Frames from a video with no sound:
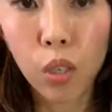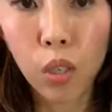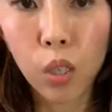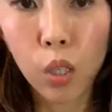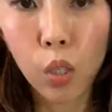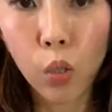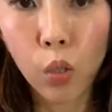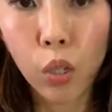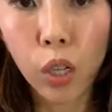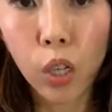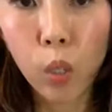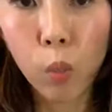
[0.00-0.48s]

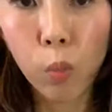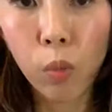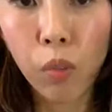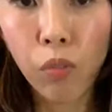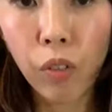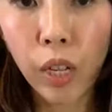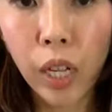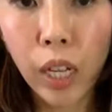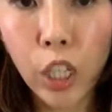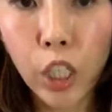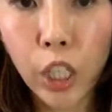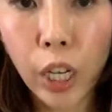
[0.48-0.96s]
So you need to be
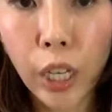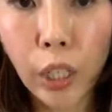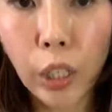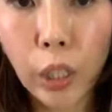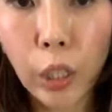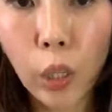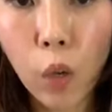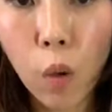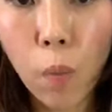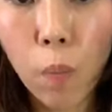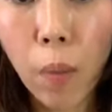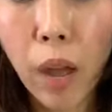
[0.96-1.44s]
really
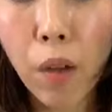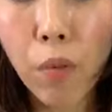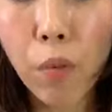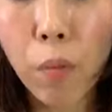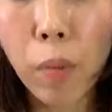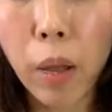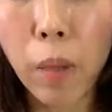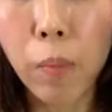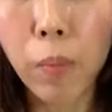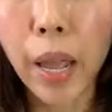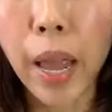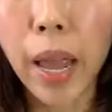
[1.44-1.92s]
gentle, but
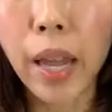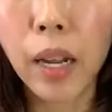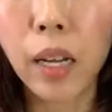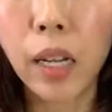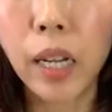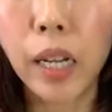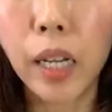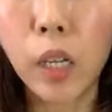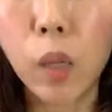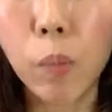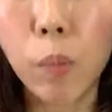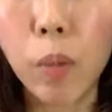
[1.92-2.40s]
remember, add a
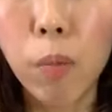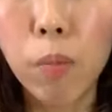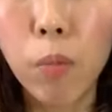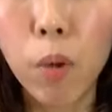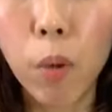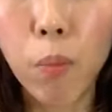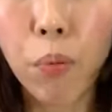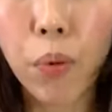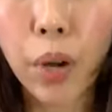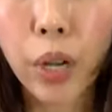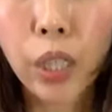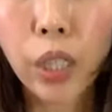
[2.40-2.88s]
little bit
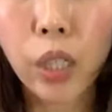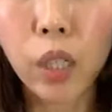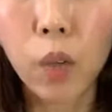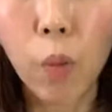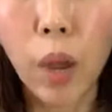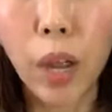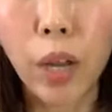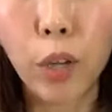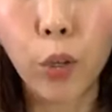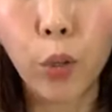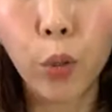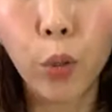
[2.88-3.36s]
more pressure
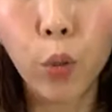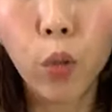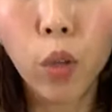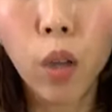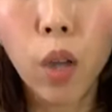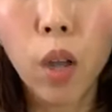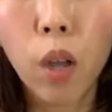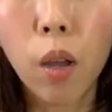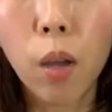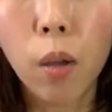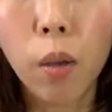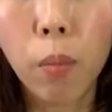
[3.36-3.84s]
when you
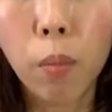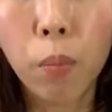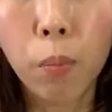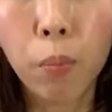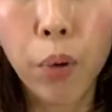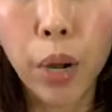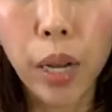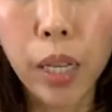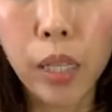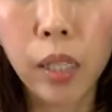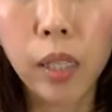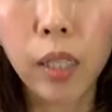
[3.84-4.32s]

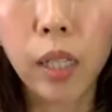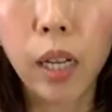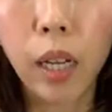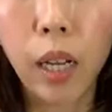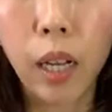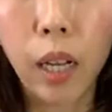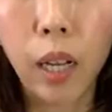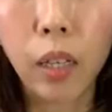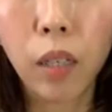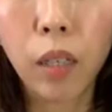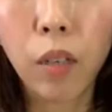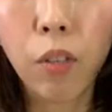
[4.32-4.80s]
press
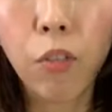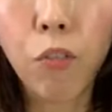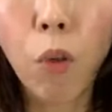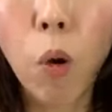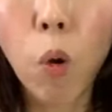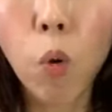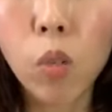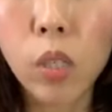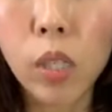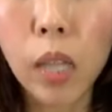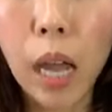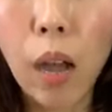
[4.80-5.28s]
the
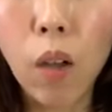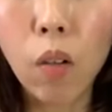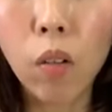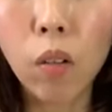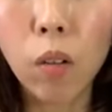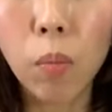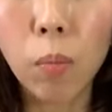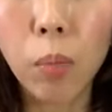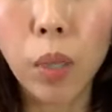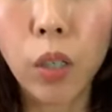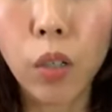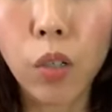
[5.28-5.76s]
folds
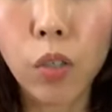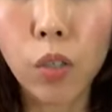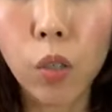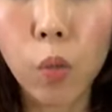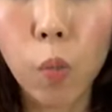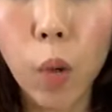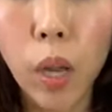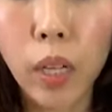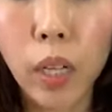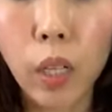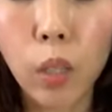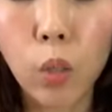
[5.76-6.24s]
down, because
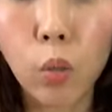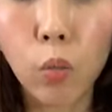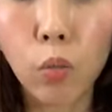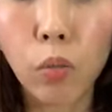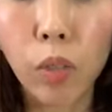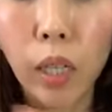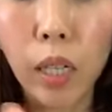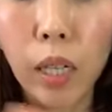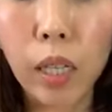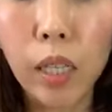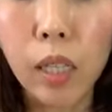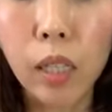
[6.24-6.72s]
you want it to
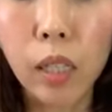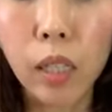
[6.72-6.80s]
really